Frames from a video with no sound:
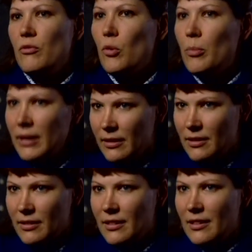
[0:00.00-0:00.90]

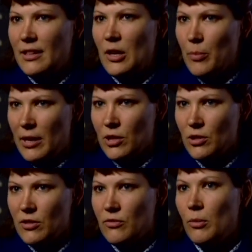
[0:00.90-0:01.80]
forbid their
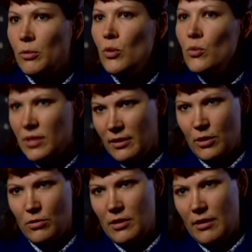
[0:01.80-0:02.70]
patients from using
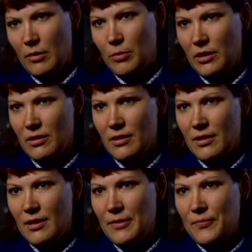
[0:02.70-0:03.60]
those therapies
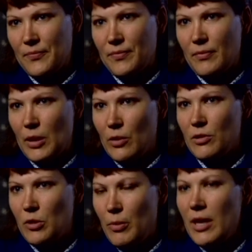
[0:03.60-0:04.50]

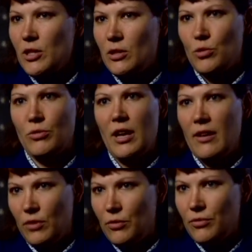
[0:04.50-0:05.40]
because the patient should
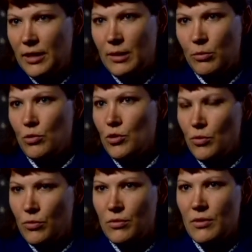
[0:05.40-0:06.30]
have the freedom to
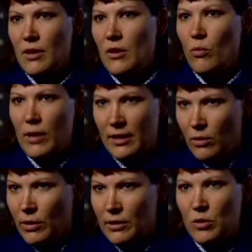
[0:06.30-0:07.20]
choose where
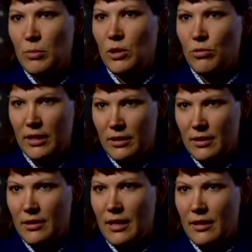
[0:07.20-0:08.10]
they want to be
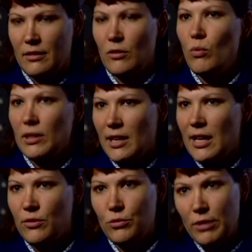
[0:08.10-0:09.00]
treated and what
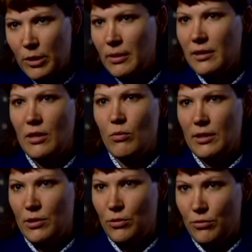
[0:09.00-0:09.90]
kind of treatment they
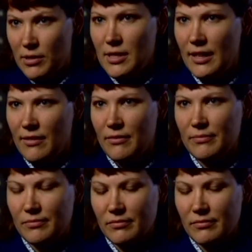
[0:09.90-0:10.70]
want to receive.